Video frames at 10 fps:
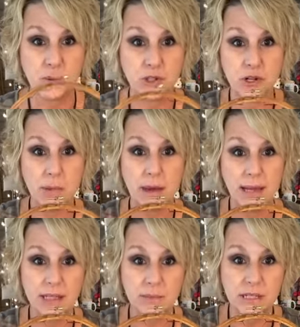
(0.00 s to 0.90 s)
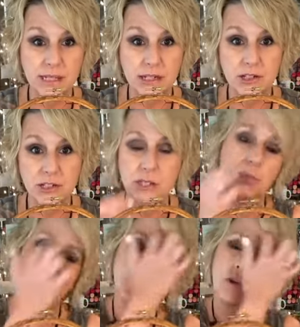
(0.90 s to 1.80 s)
we'll start making some decisions
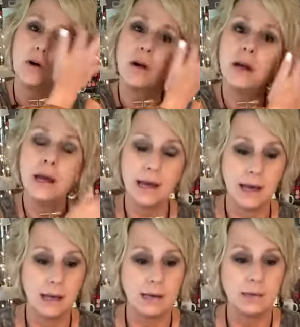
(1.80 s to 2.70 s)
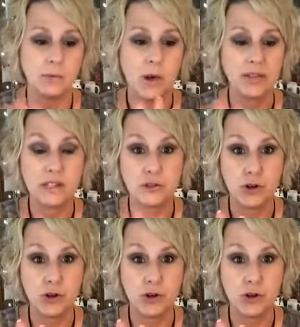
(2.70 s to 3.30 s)
before while this